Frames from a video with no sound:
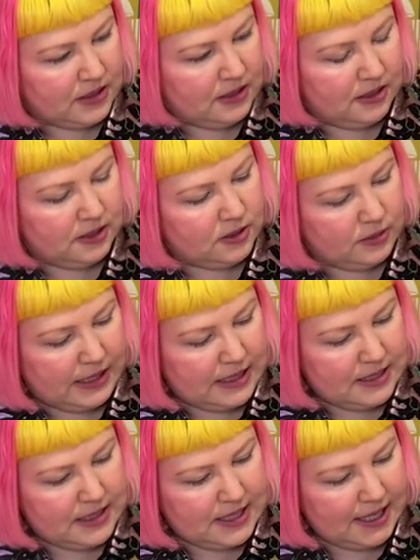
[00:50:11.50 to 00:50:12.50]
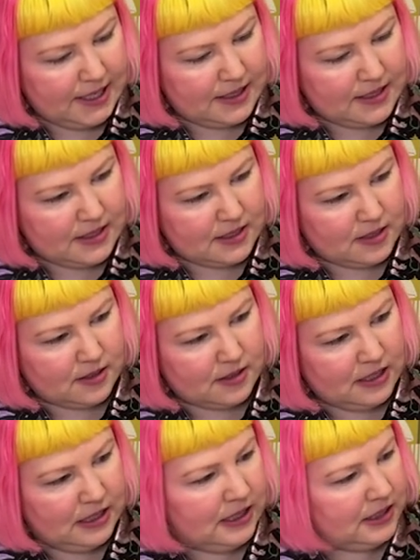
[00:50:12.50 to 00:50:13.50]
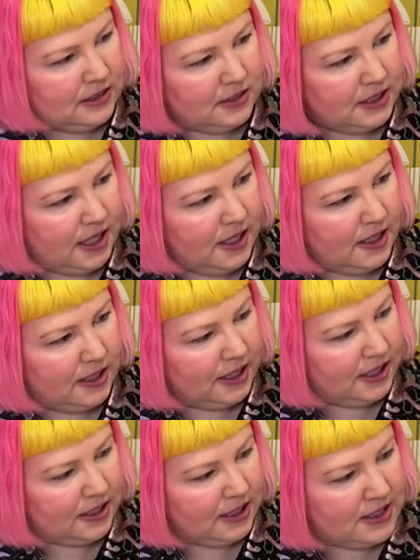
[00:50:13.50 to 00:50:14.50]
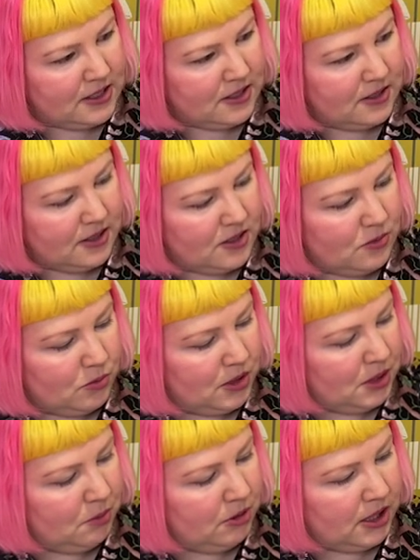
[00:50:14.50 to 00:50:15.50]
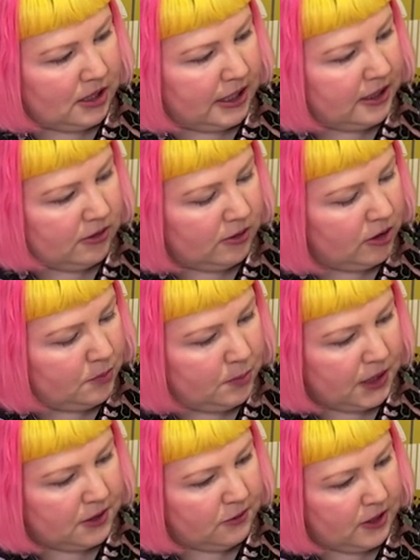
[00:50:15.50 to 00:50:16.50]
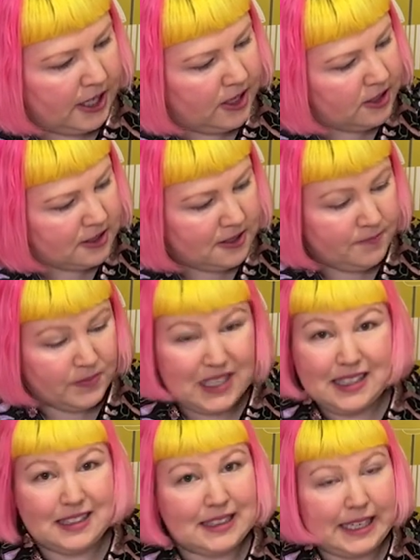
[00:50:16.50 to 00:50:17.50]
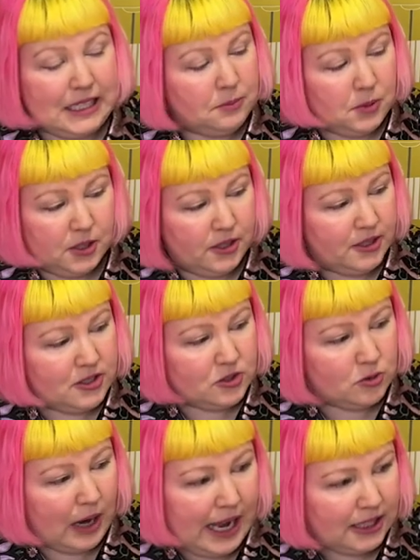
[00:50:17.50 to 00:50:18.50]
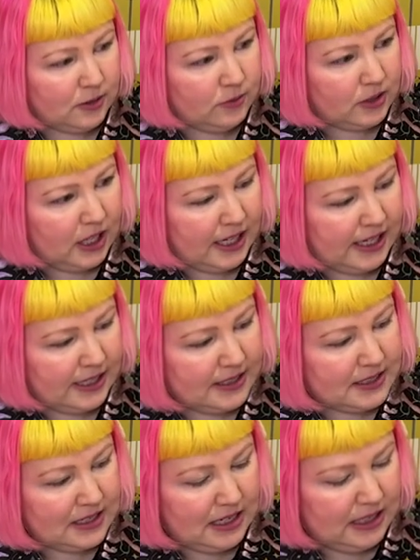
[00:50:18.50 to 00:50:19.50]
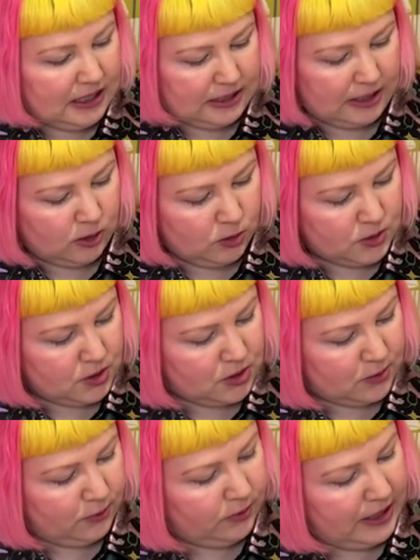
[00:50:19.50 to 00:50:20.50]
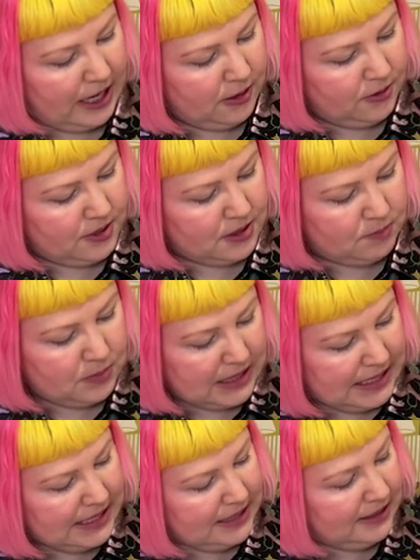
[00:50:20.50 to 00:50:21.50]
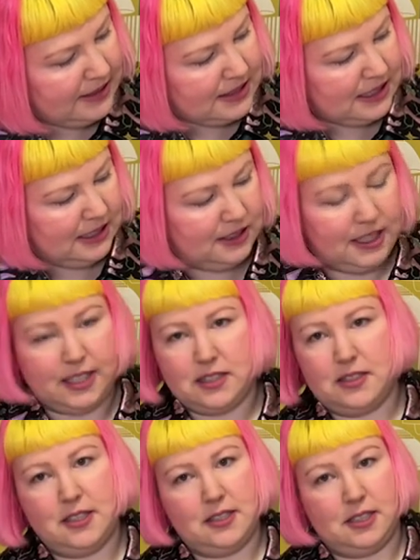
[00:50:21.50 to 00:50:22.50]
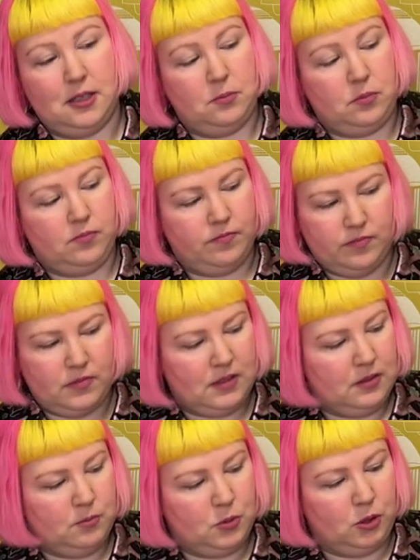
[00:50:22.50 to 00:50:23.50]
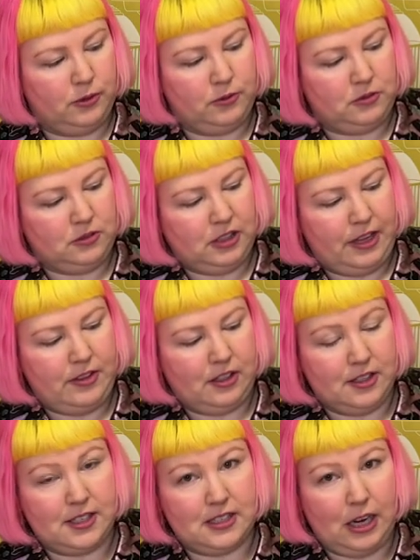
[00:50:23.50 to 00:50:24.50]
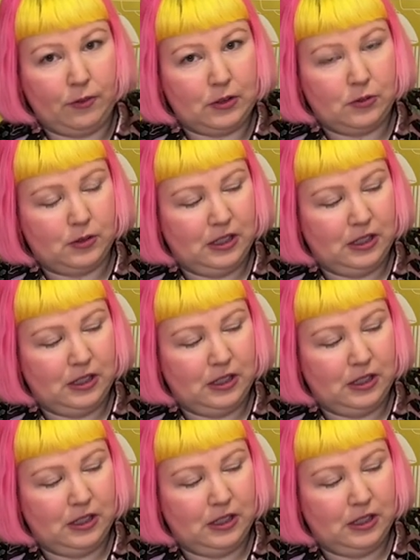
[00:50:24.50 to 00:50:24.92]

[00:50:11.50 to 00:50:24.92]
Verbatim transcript: little insects and yeah, like it's just really pretty. Like we've got butterflies, ladybirds, dragonflies, and then all sorts of flowers, bees. Yeah, it's just a beautiful. I think this is definitely